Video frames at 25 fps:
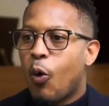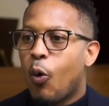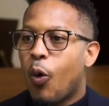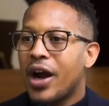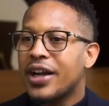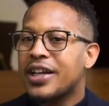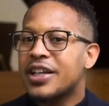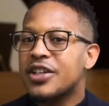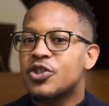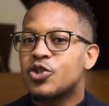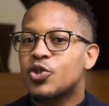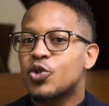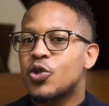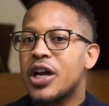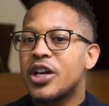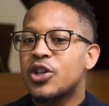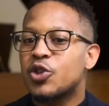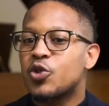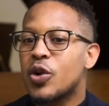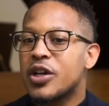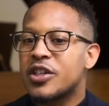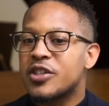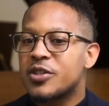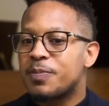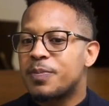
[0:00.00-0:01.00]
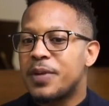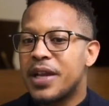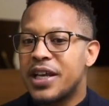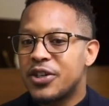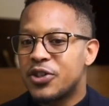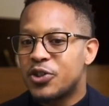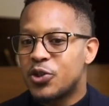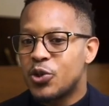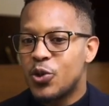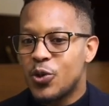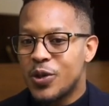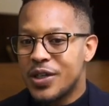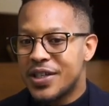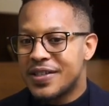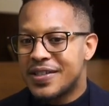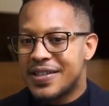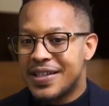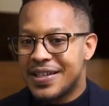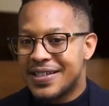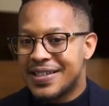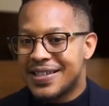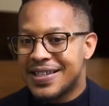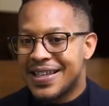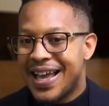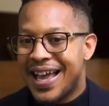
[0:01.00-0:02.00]
What he's trying to explain to you is
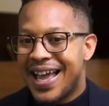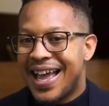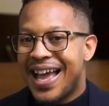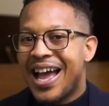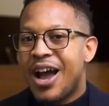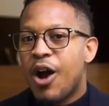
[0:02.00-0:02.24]
this